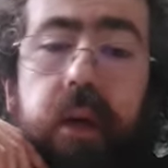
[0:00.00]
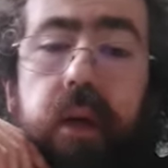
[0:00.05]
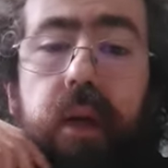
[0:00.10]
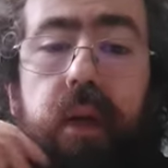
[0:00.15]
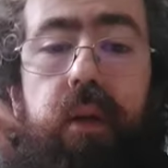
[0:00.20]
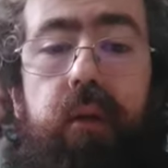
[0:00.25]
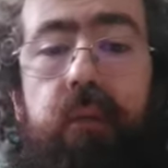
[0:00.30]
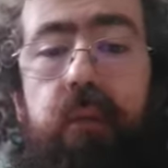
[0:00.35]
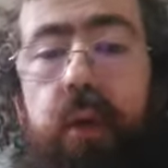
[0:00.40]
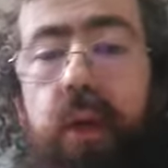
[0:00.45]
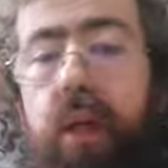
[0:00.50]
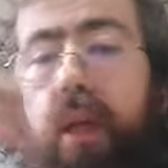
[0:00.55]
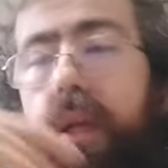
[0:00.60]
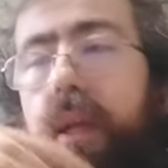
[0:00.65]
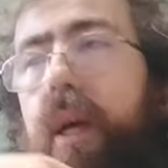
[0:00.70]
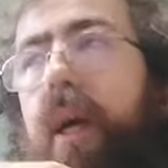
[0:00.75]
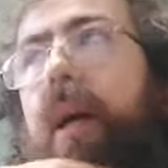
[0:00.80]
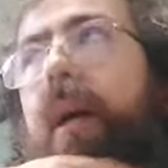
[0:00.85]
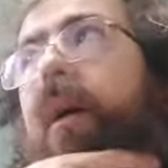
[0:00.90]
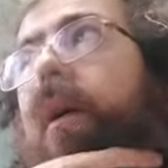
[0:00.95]
anything like
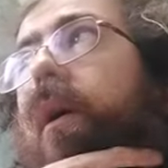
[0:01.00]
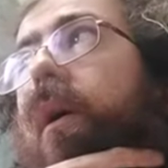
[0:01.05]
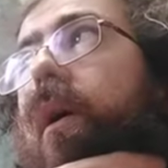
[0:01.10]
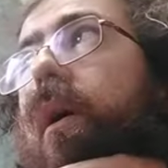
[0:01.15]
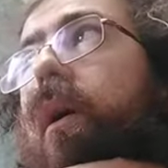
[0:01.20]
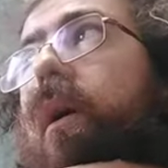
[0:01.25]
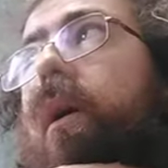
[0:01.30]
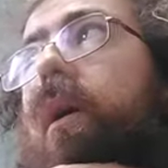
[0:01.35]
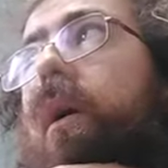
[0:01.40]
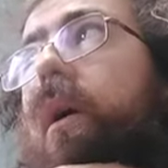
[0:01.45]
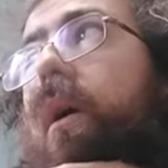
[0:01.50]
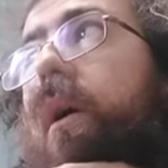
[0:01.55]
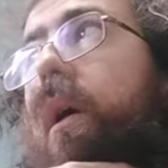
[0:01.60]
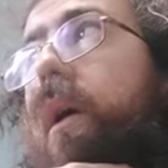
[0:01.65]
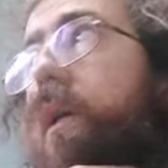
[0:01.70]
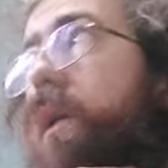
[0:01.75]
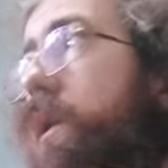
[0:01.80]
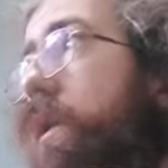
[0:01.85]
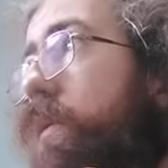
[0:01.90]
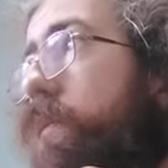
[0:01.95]
that,
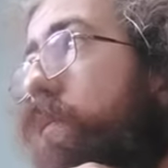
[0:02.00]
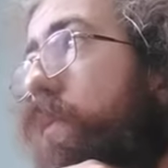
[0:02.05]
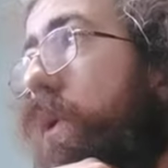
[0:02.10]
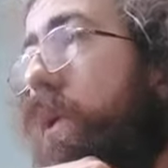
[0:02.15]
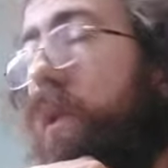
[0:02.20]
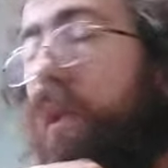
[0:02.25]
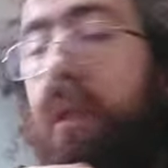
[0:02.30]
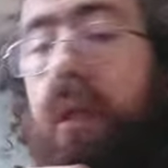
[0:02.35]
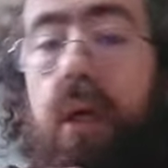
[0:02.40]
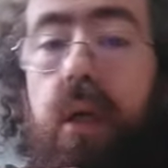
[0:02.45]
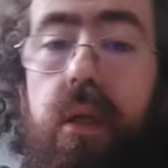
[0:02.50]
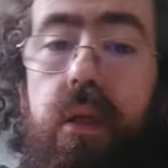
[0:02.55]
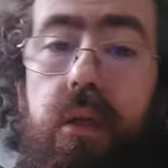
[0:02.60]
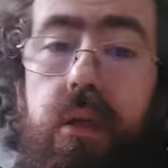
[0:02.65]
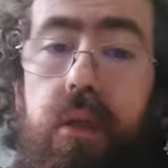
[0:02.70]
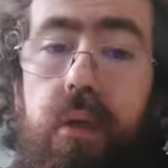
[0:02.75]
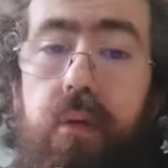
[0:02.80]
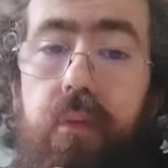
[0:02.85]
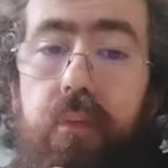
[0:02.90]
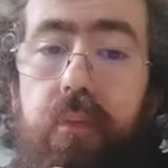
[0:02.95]
I simply said,